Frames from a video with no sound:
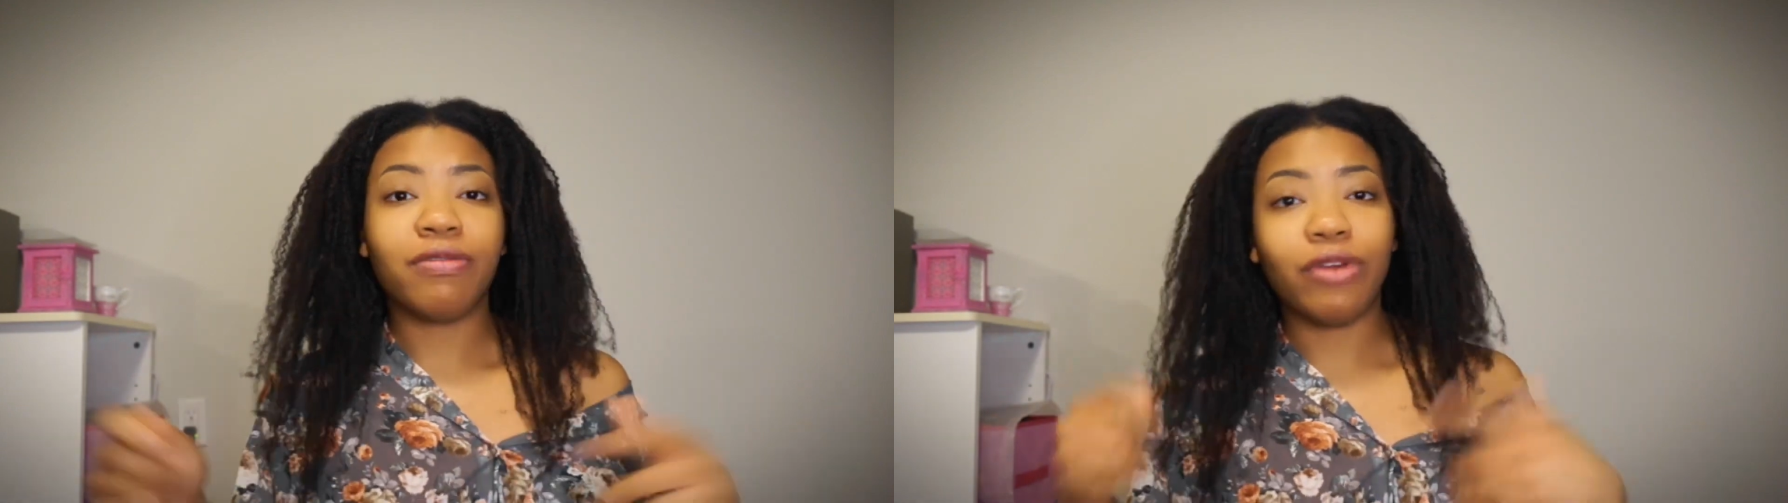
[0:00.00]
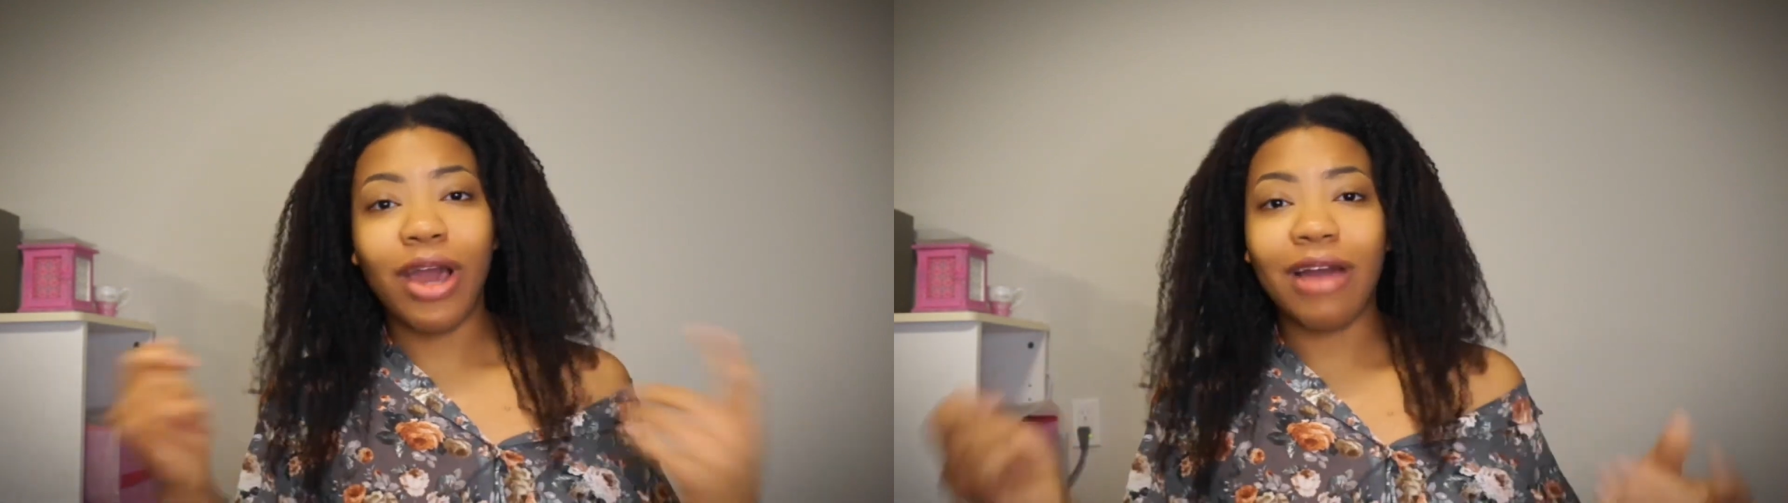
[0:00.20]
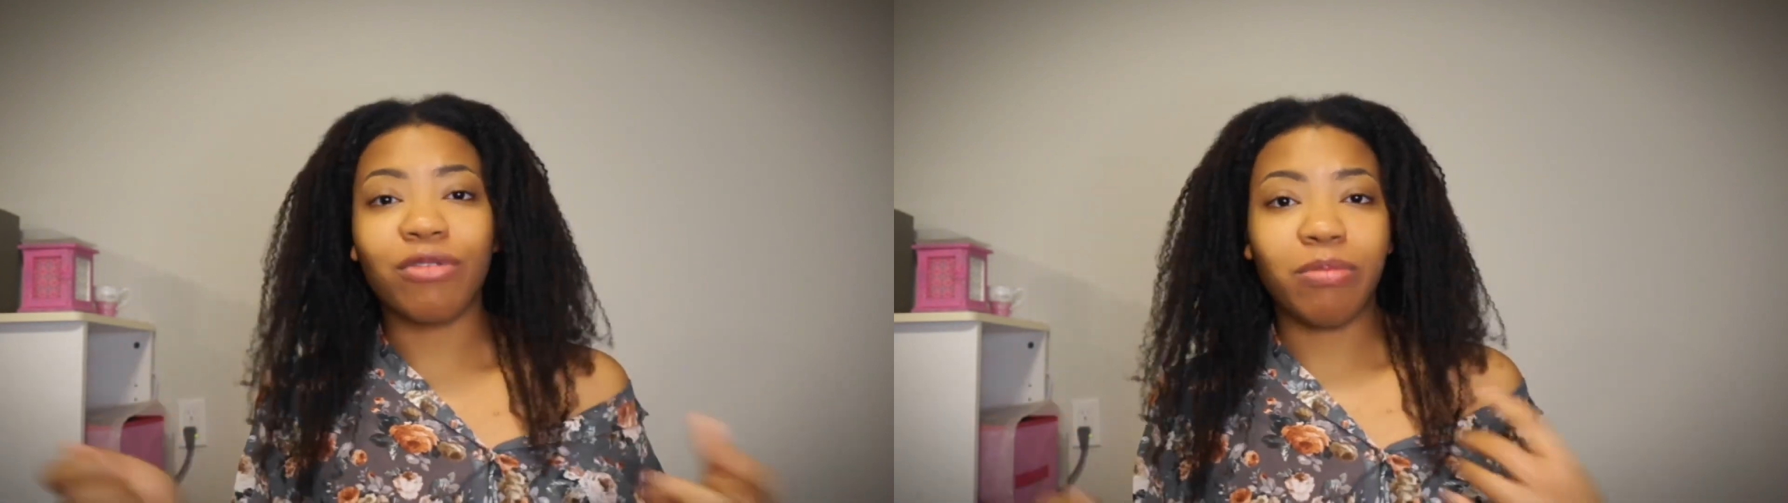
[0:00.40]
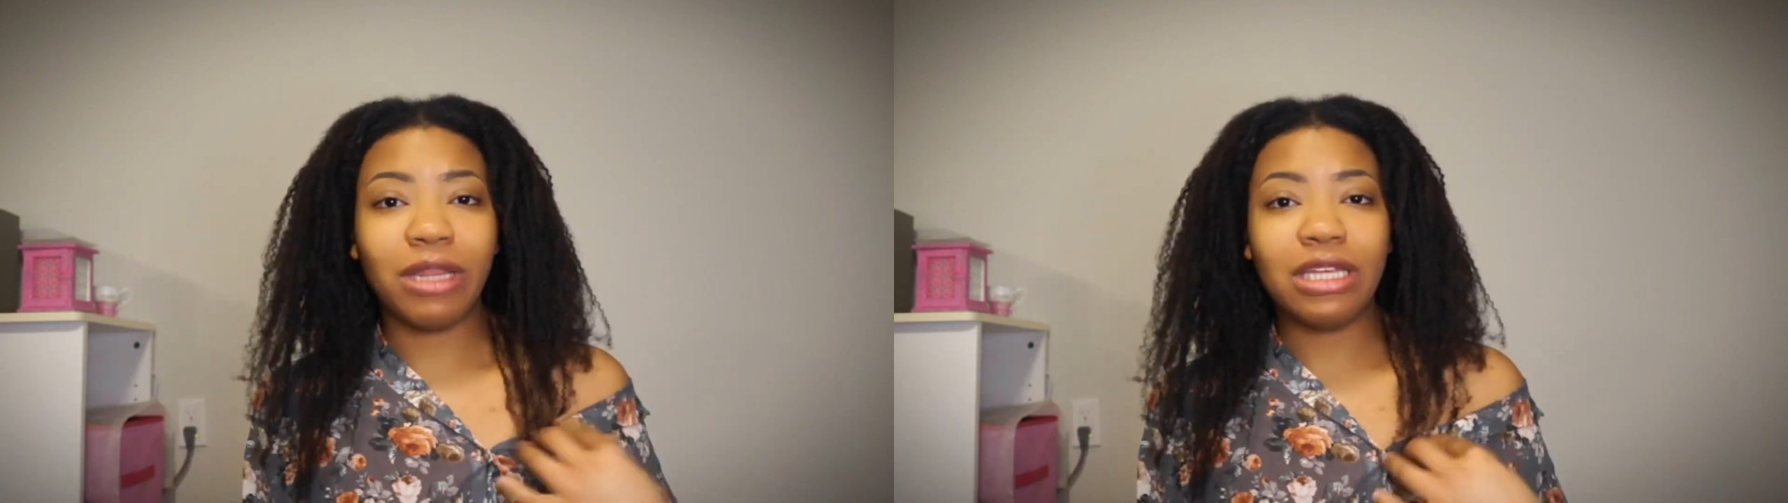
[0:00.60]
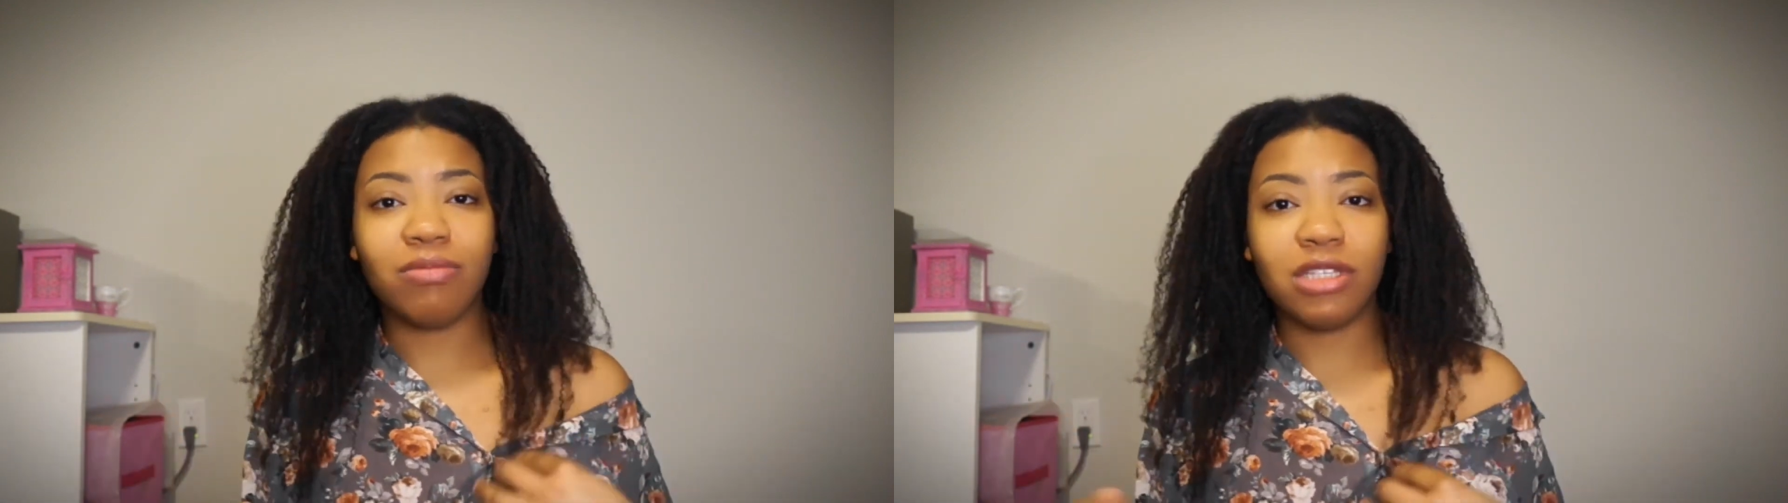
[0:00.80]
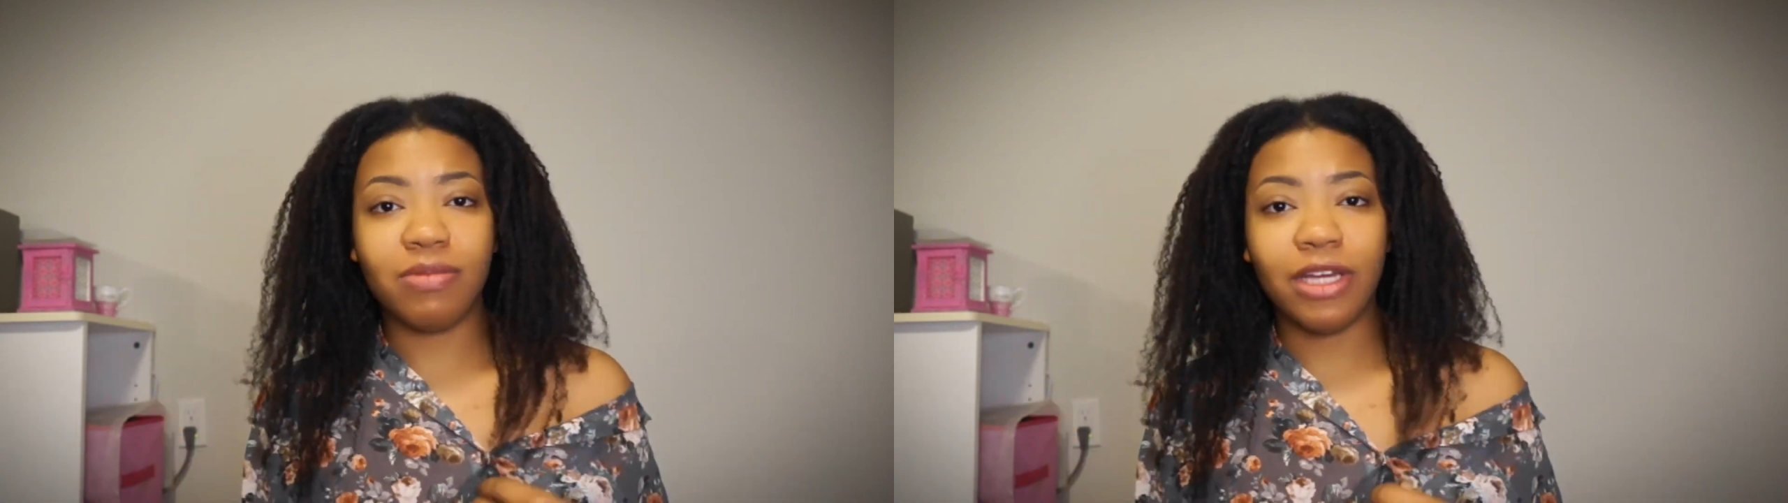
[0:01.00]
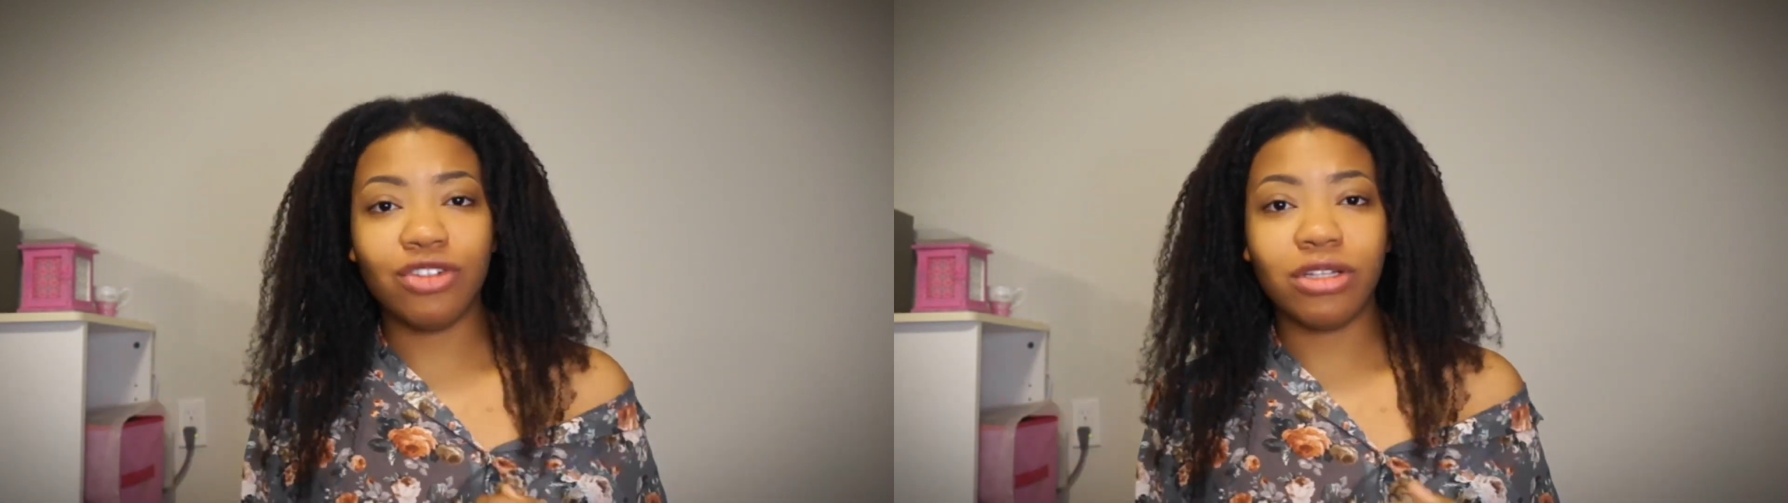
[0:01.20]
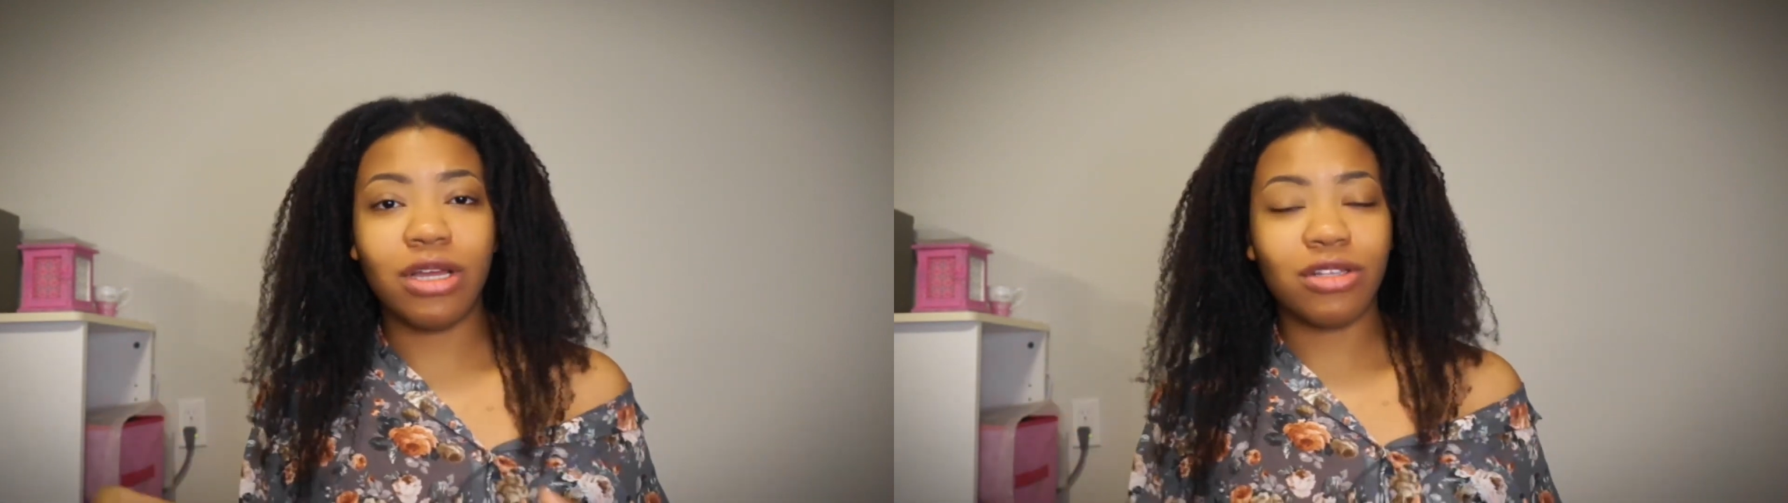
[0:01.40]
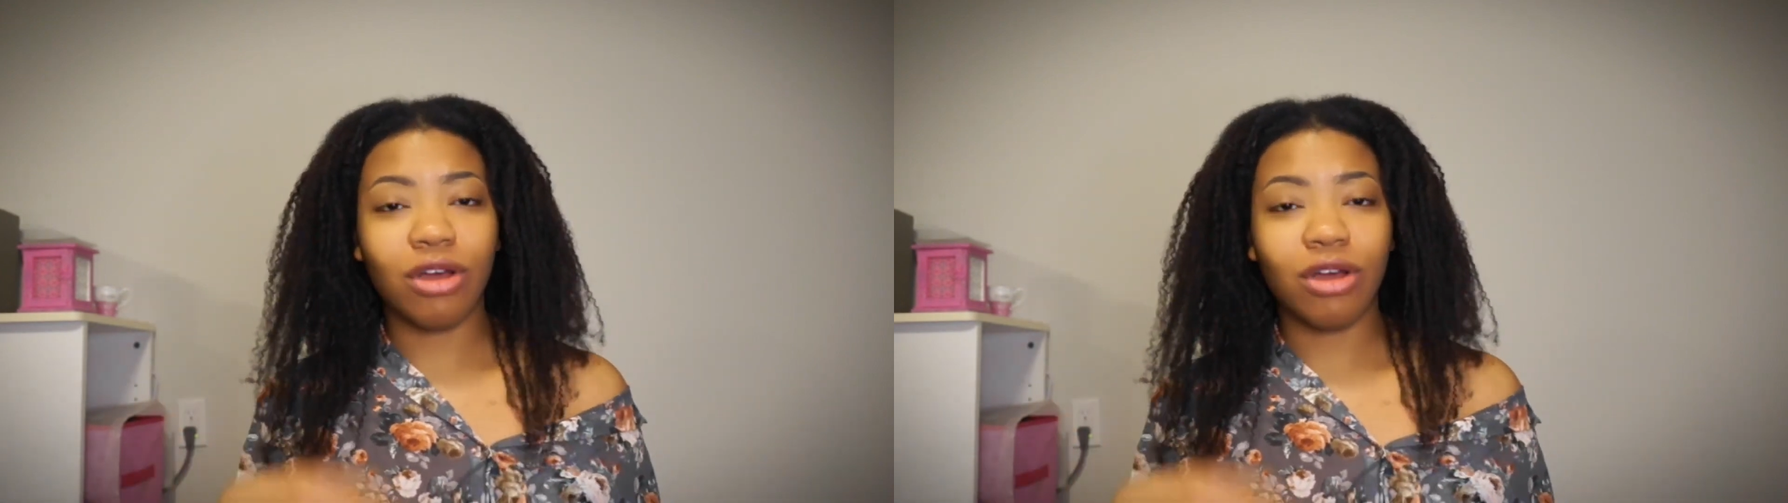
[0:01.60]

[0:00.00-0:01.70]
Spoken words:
If you have replacement spatulas,